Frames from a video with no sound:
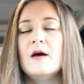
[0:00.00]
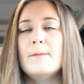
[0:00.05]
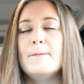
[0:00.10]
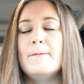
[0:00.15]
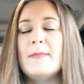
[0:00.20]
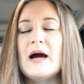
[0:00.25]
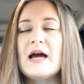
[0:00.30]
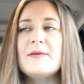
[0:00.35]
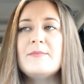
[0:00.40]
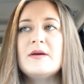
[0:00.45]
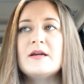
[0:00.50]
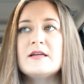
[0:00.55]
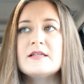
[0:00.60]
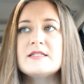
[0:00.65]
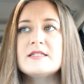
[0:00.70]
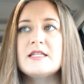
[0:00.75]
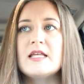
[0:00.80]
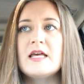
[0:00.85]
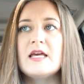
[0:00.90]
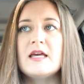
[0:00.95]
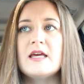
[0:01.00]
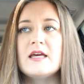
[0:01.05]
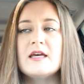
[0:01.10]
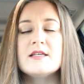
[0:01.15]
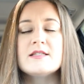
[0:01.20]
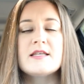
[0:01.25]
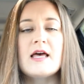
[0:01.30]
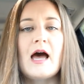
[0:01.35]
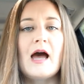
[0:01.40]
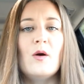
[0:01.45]
My biggest thing
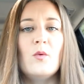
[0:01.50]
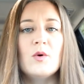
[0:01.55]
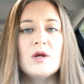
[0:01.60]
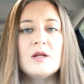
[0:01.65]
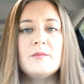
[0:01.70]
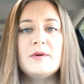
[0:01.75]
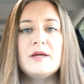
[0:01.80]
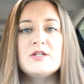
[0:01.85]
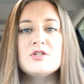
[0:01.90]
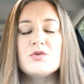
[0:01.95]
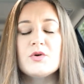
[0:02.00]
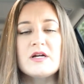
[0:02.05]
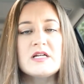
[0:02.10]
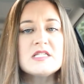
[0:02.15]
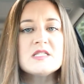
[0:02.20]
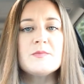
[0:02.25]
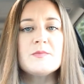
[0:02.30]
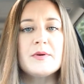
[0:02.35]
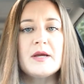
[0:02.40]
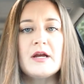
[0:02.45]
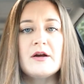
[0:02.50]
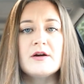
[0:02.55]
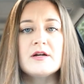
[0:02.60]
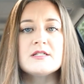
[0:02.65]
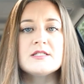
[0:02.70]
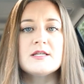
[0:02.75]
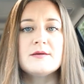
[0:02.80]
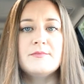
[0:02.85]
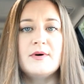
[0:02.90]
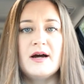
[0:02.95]
is I want to be
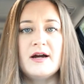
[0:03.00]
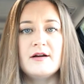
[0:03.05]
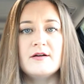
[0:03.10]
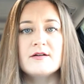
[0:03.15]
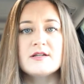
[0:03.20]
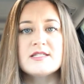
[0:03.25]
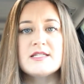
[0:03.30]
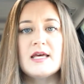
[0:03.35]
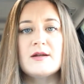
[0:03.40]
transparent to buyers.